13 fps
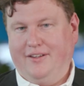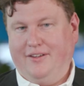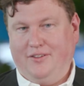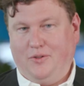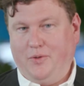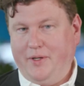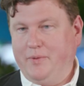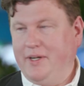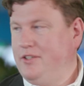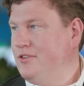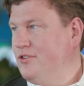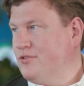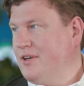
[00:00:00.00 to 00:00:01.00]
a quick way
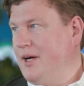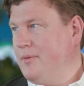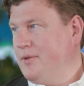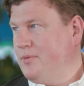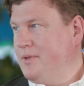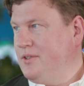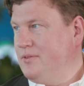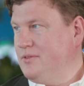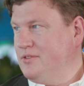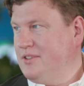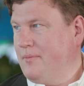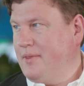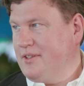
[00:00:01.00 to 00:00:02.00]
to describe is we do
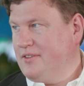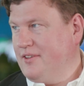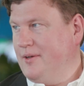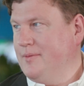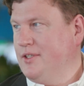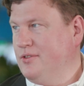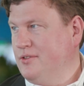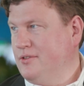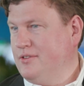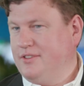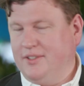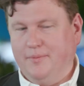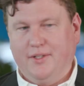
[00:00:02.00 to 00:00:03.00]
something similar
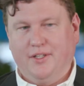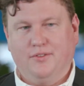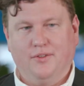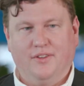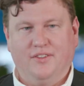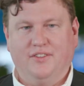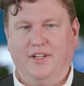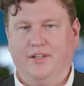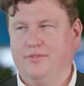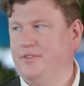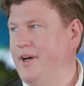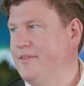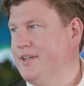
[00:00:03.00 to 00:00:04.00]
to the
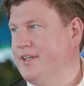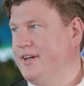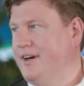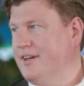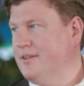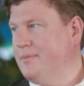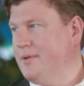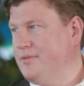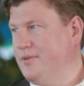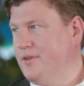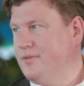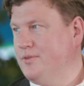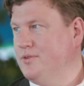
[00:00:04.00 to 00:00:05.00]
self-driving car, but
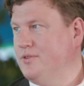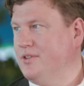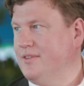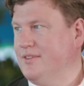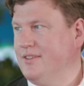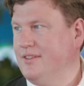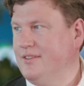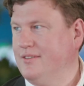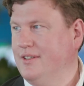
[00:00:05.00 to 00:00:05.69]
for the food services.